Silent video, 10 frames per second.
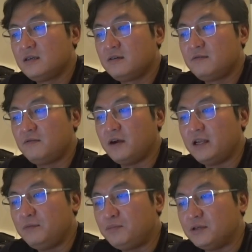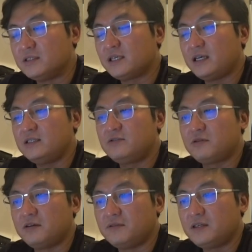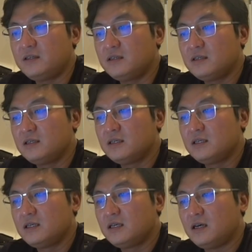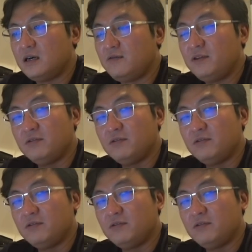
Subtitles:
for any precise driving. Even